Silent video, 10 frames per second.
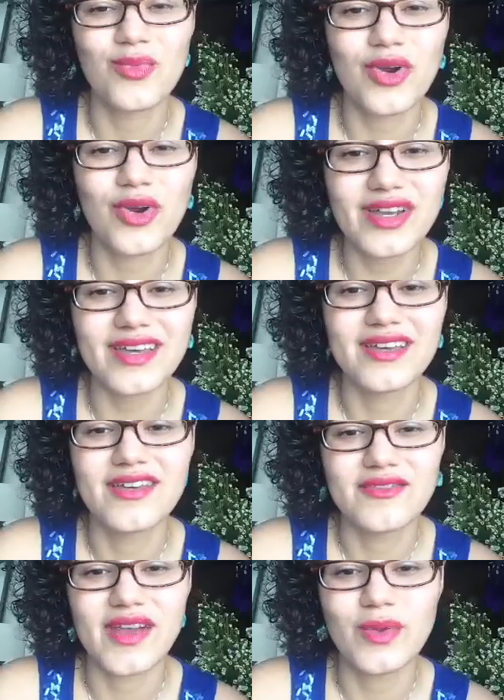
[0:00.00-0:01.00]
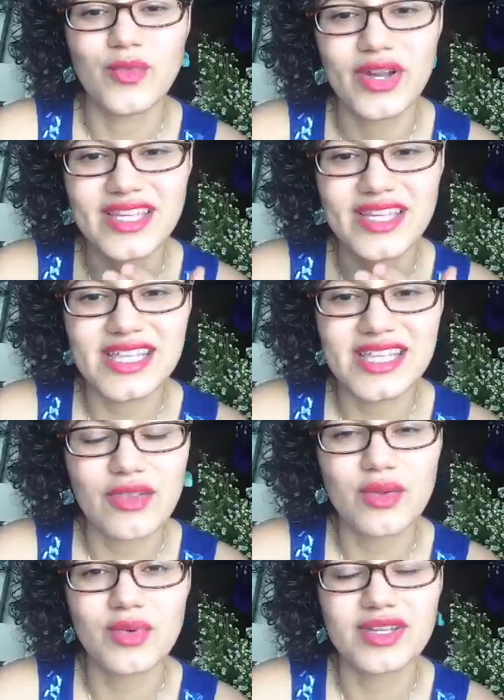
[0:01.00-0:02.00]
work, right? Working
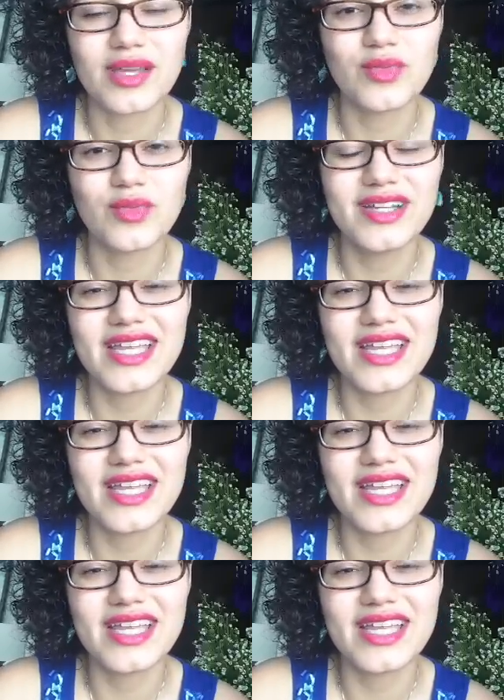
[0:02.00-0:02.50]
together one on one.